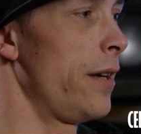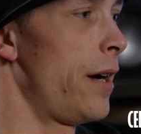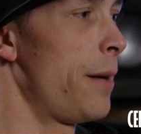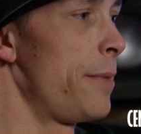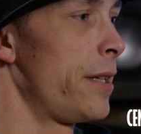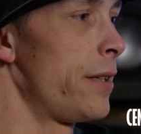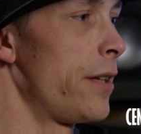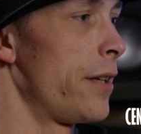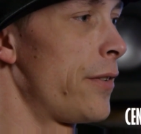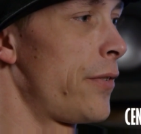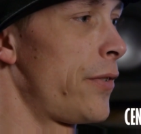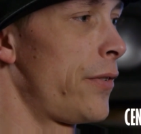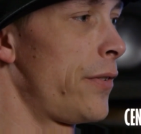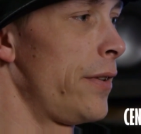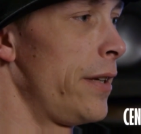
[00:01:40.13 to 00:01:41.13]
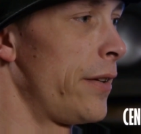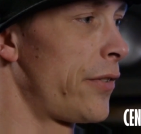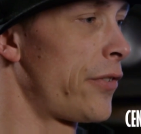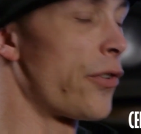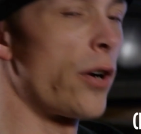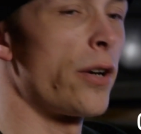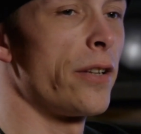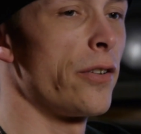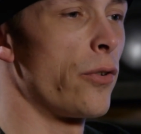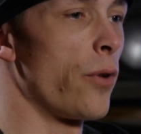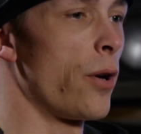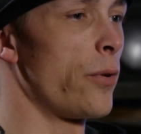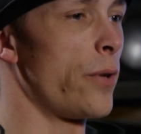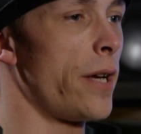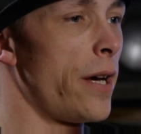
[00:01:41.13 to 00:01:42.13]
I mean, it's starting to
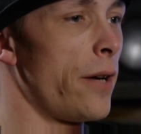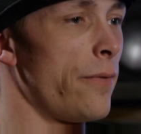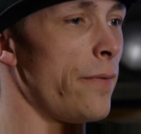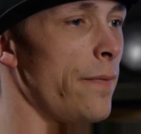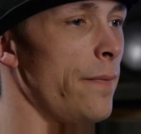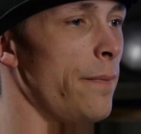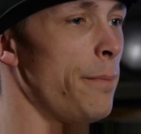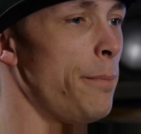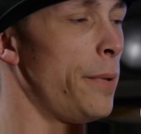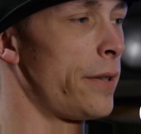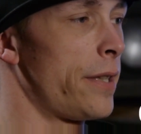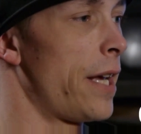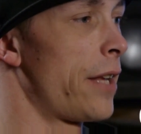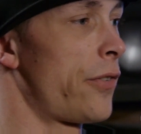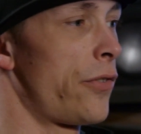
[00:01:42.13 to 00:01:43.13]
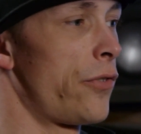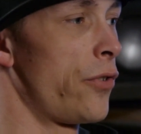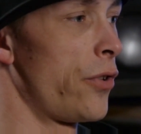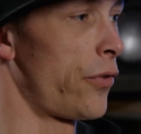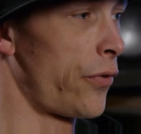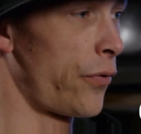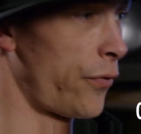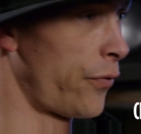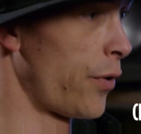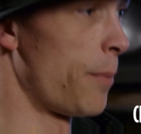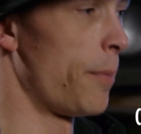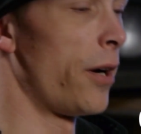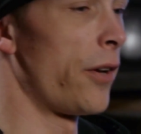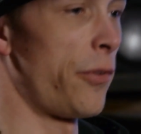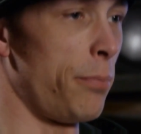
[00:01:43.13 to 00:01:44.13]
grow now, but that's just
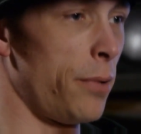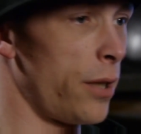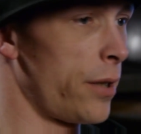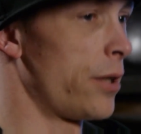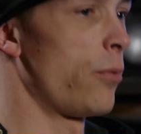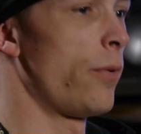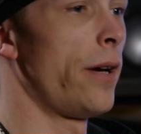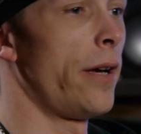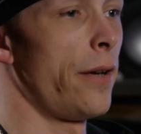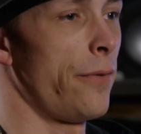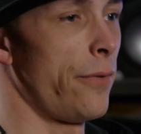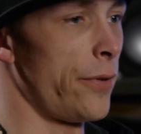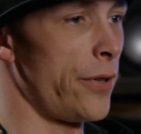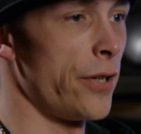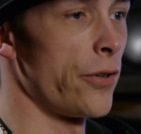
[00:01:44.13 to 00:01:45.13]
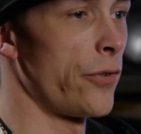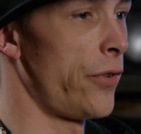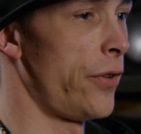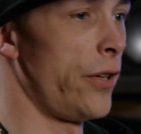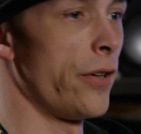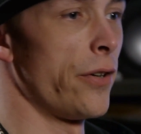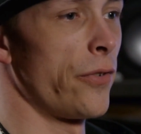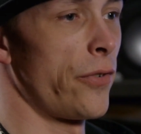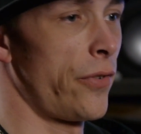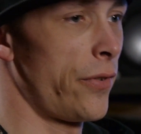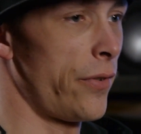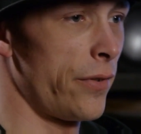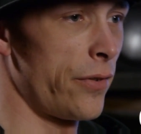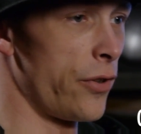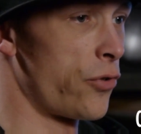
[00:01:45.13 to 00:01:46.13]
from us plugging away for years and
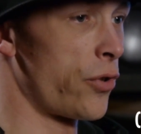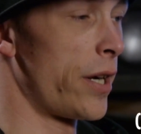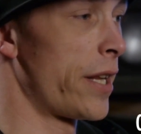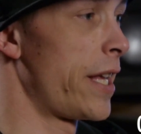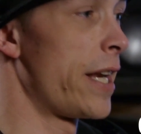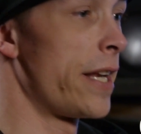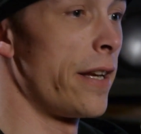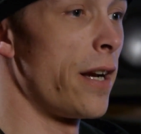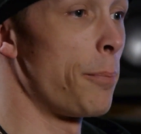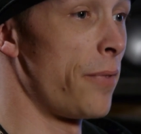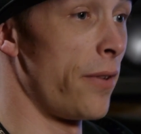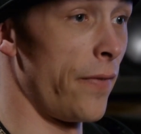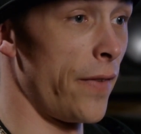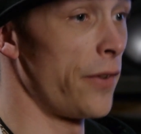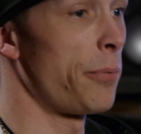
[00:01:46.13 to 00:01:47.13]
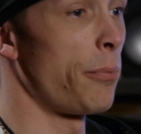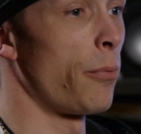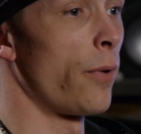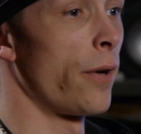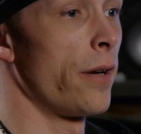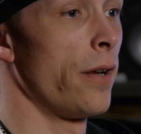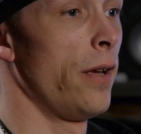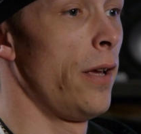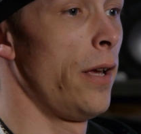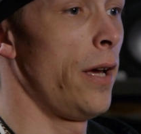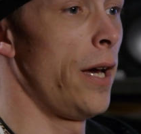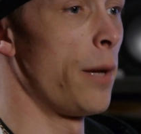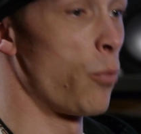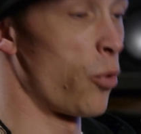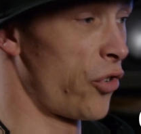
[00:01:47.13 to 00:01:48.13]
years to try to get it up to this point,
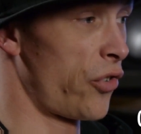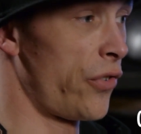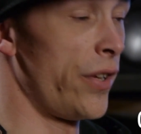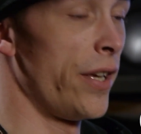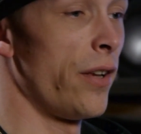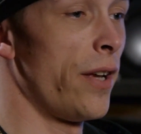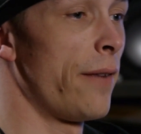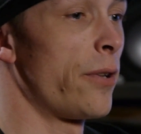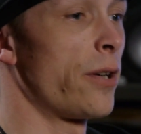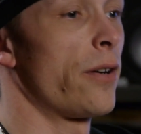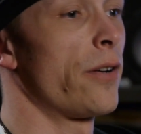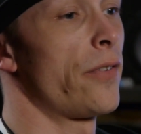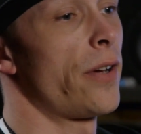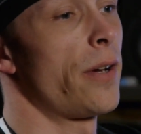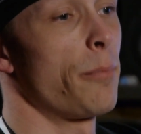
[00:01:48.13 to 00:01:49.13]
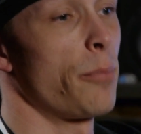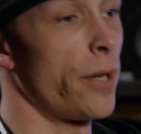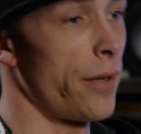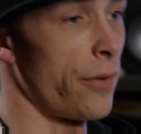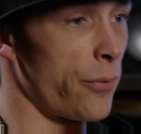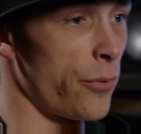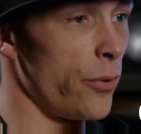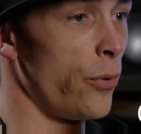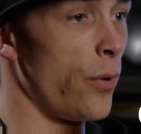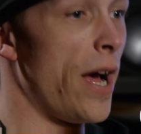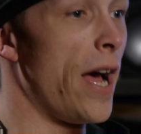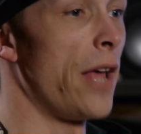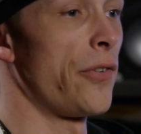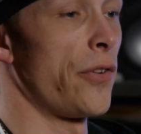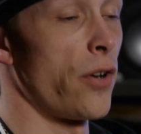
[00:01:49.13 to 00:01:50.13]
and we're still having a hard time breaking through
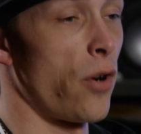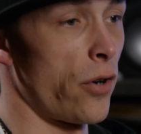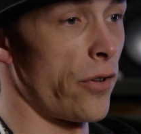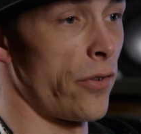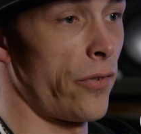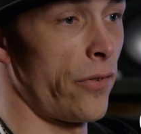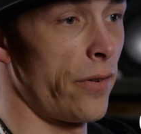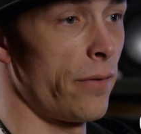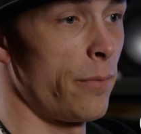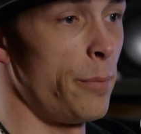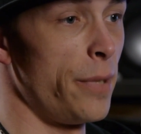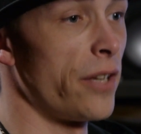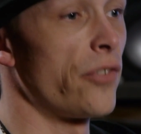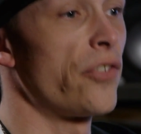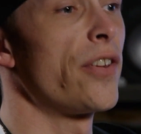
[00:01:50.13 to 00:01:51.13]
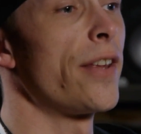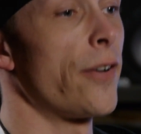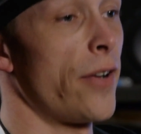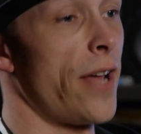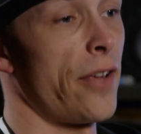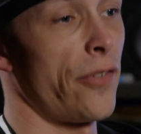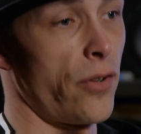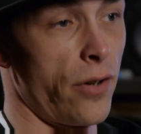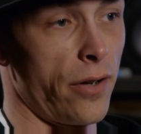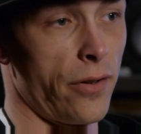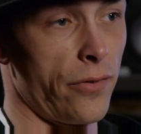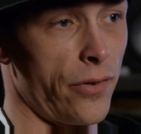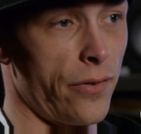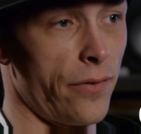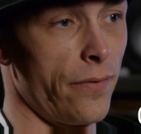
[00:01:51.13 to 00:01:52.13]
as an artist, being considered as an
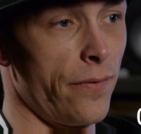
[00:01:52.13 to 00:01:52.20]
artist,